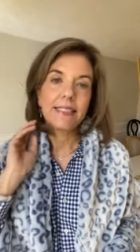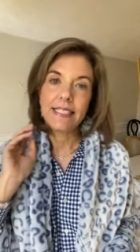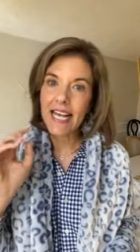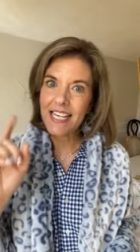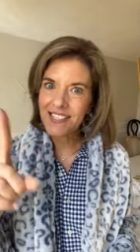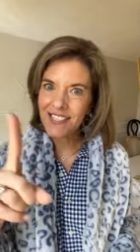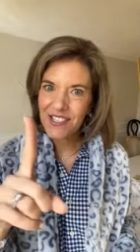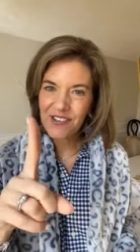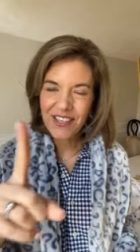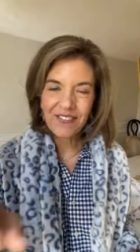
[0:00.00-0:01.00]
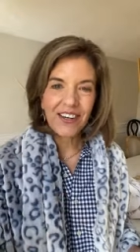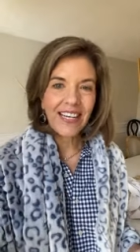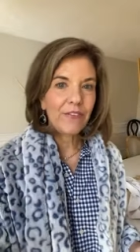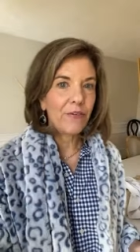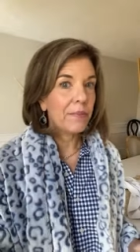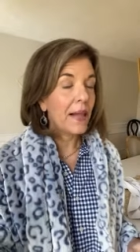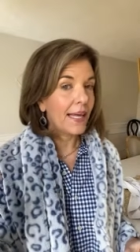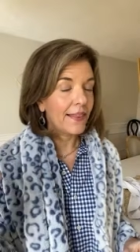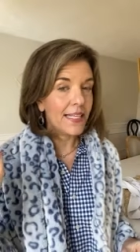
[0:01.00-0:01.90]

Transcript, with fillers: Yes, you can wear navy with black.